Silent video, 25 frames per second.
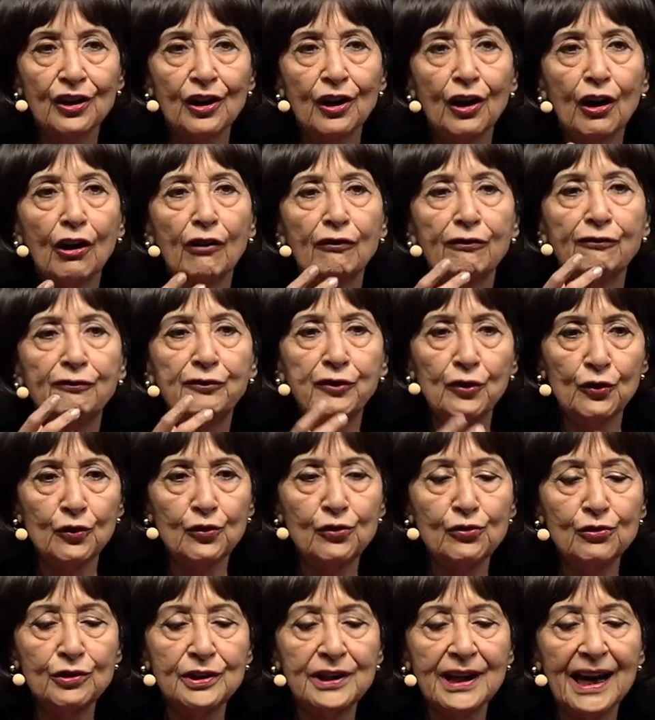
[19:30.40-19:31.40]
of
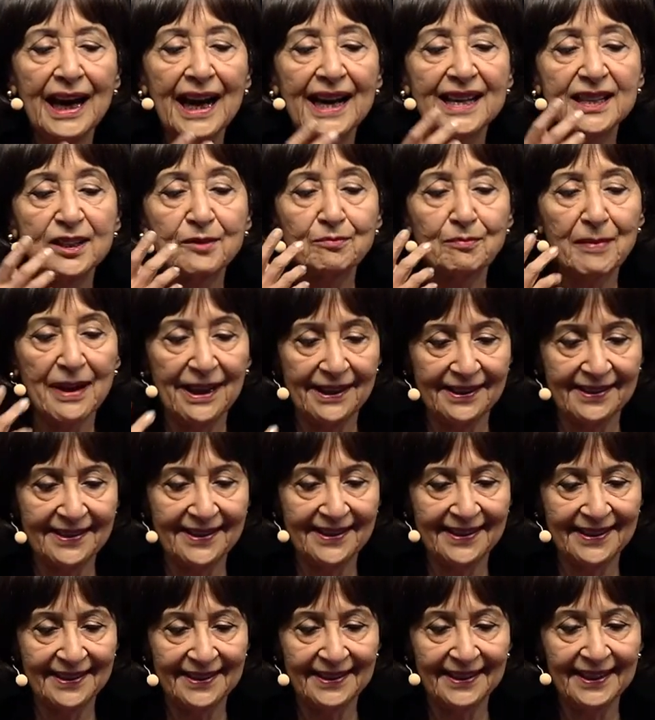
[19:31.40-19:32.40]
food as
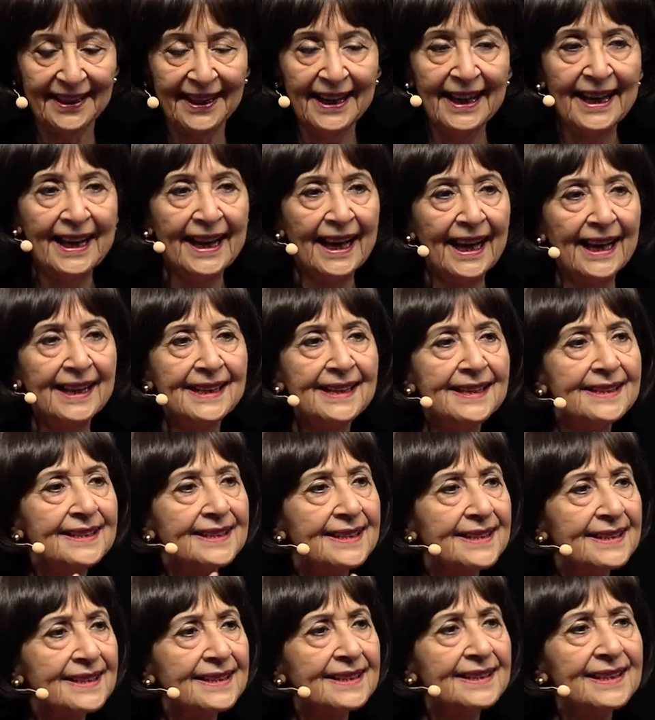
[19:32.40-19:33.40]
medicine. And it
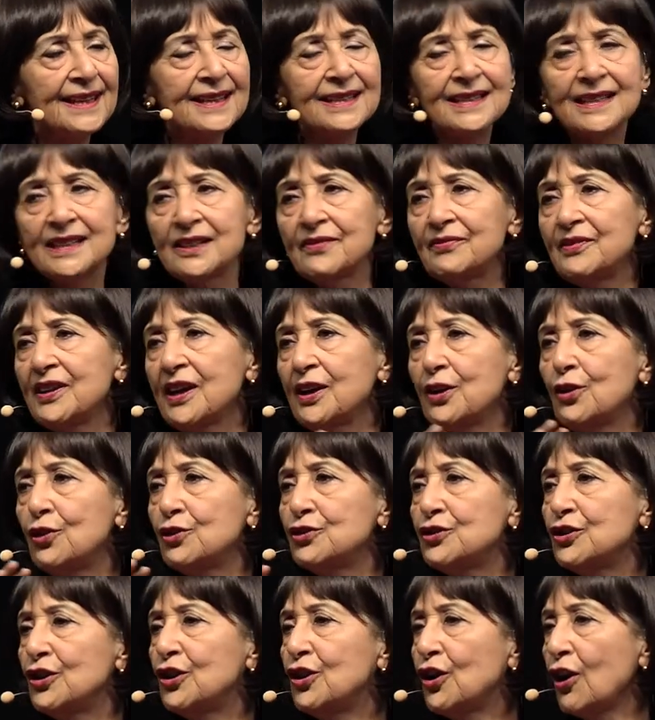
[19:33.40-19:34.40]
isn't as if they go
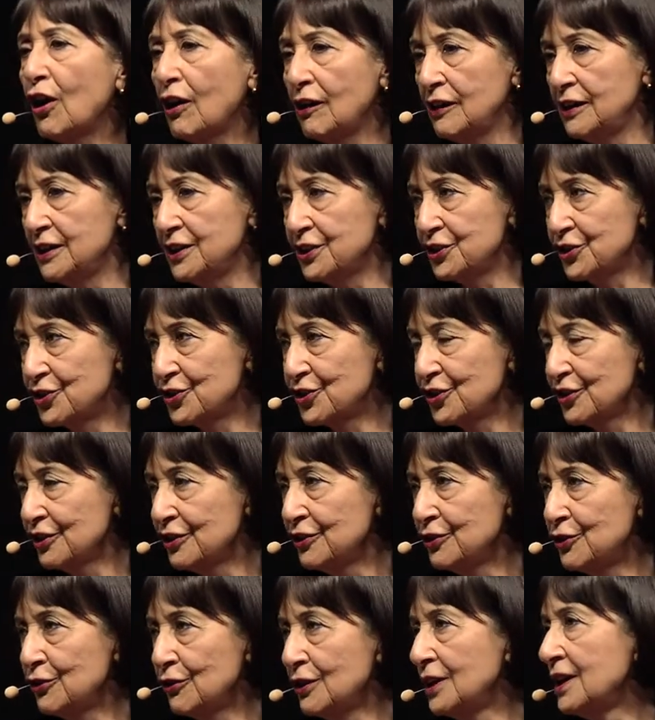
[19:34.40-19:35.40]
to college
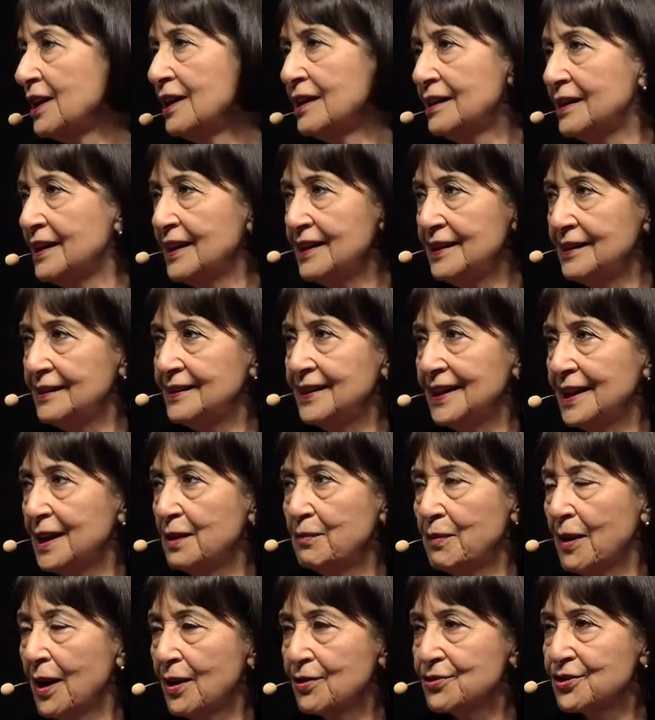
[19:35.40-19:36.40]
to learn anything
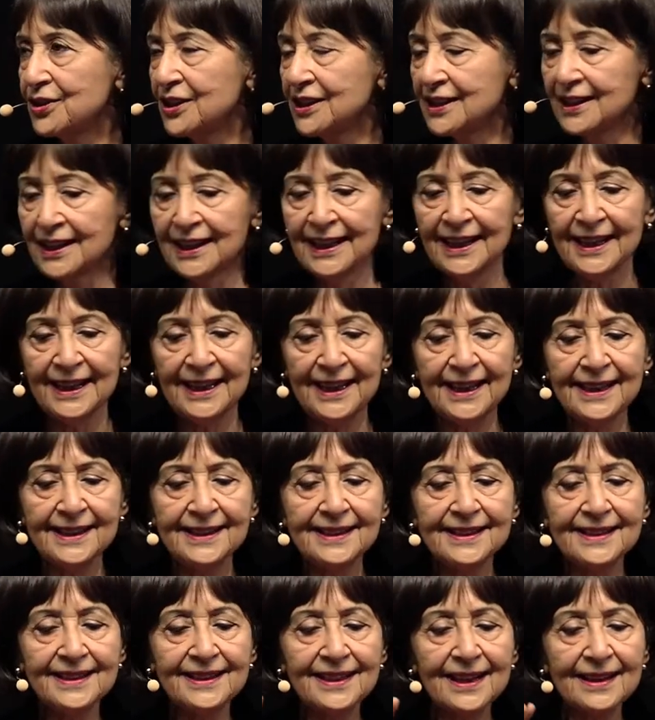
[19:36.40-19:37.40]
about it. It
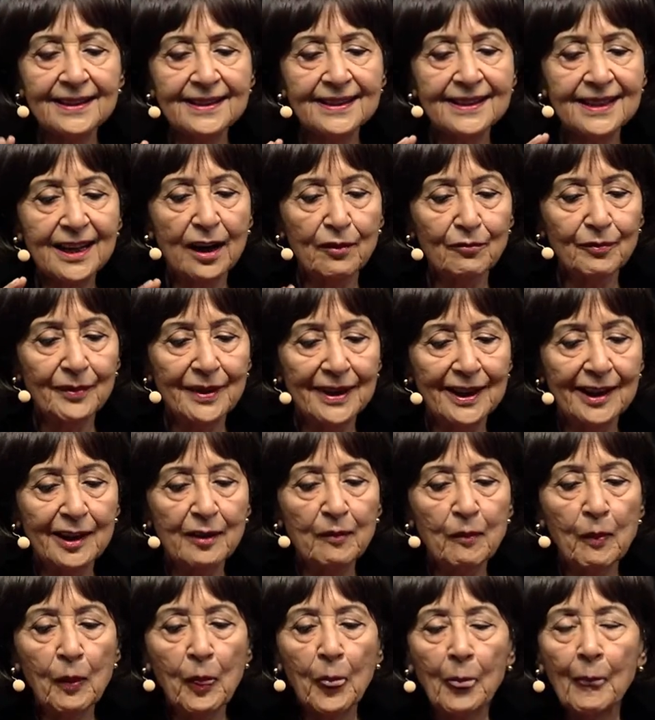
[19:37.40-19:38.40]
is just
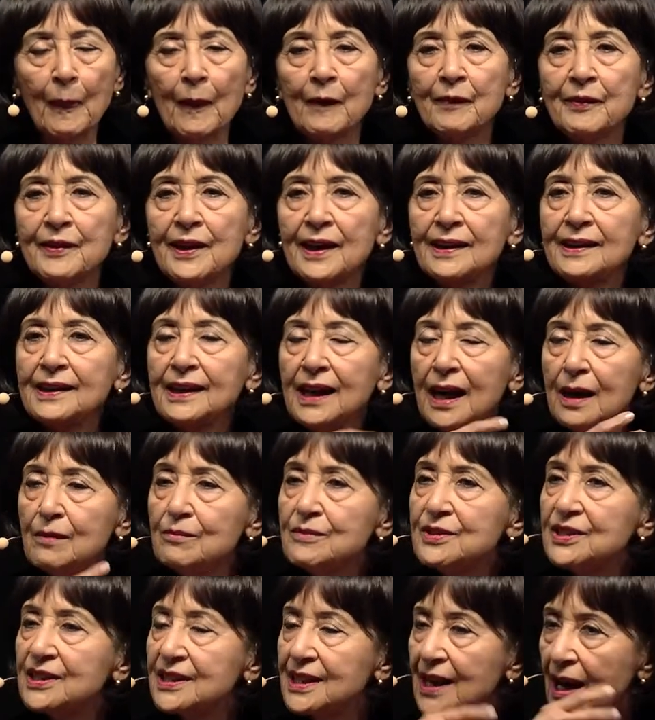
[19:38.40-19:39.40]
something that
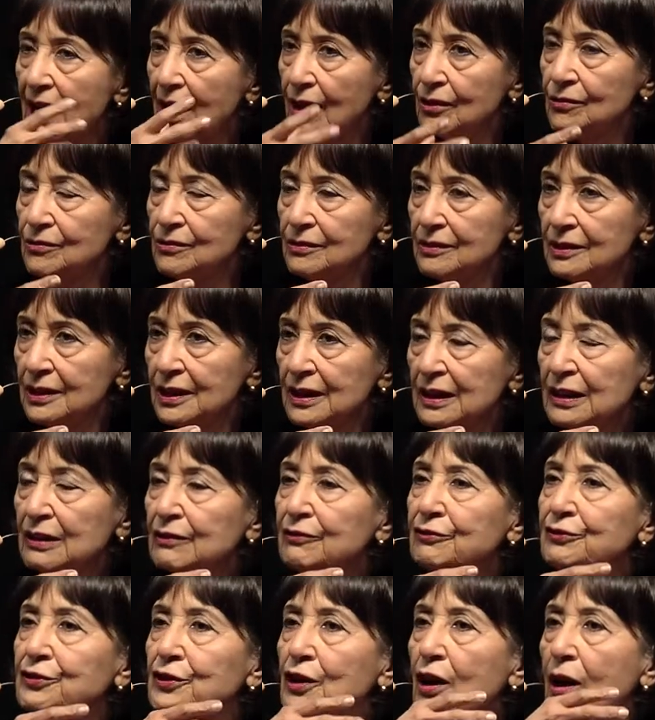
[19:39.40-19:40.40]
comes down
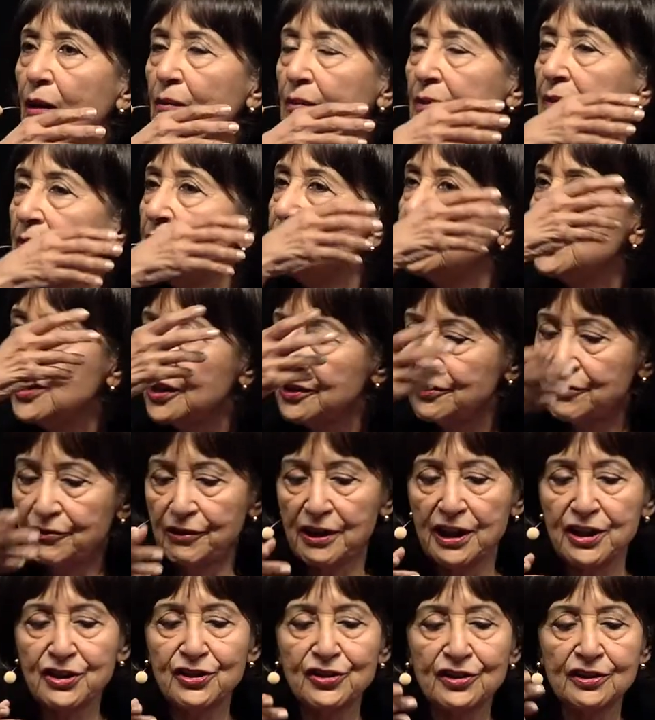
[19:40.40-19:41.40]
from
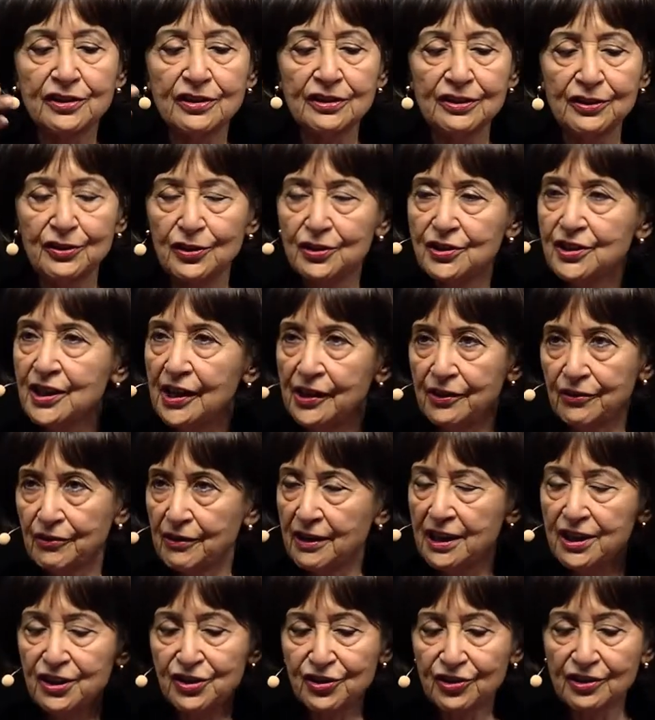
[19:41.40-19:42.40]
generation to
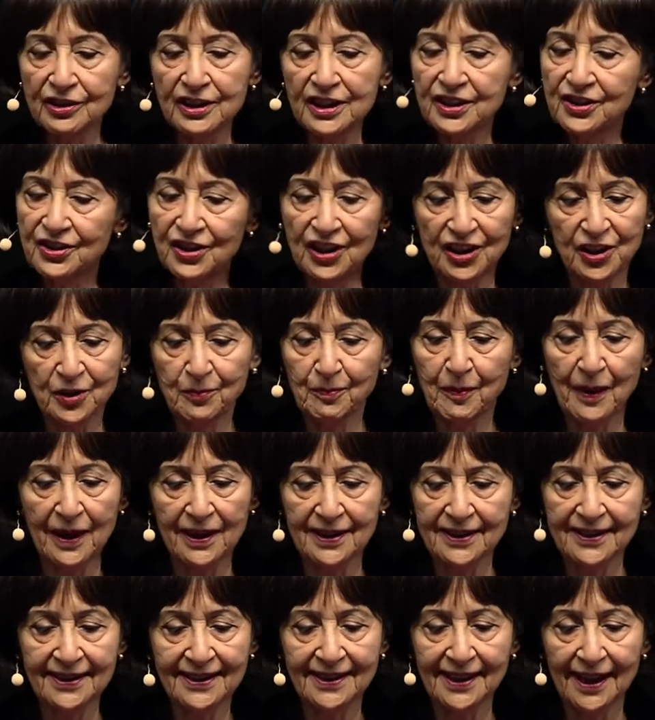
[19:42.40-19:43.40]
generation, is just
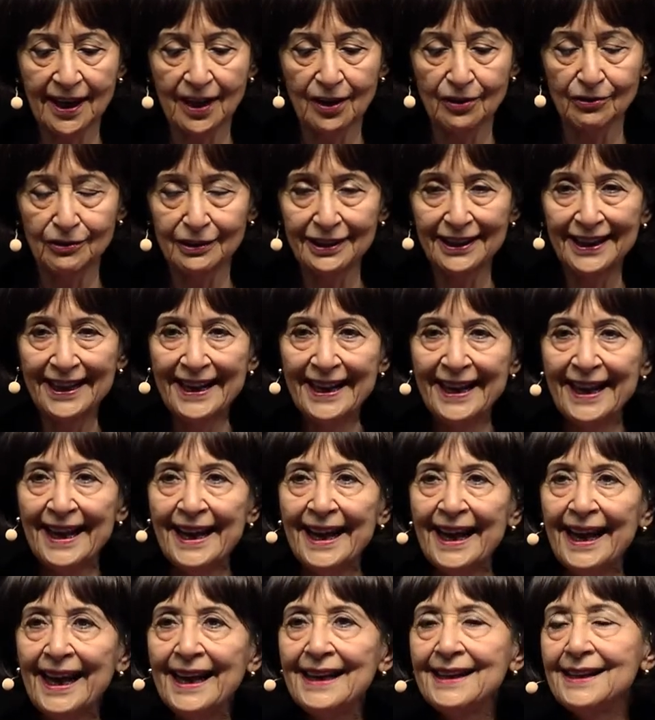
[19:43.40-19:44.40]
passed down.
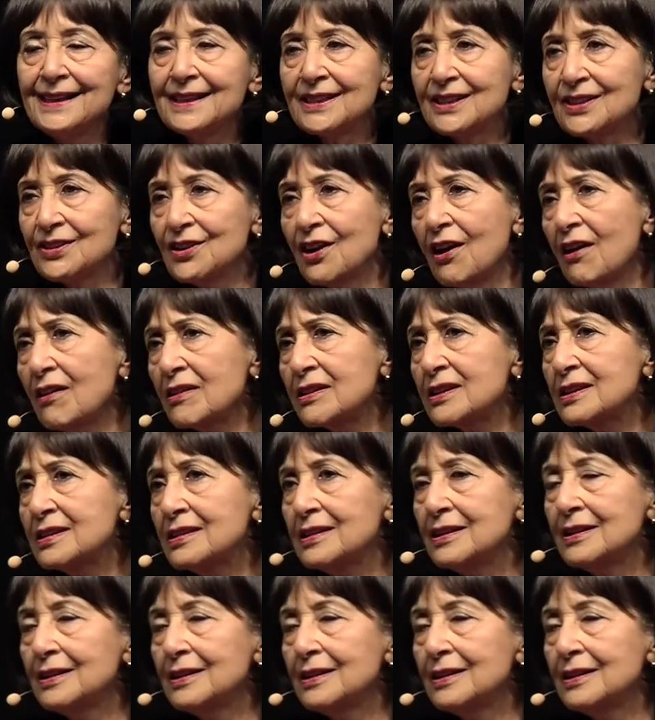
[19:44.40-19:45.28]
And it's not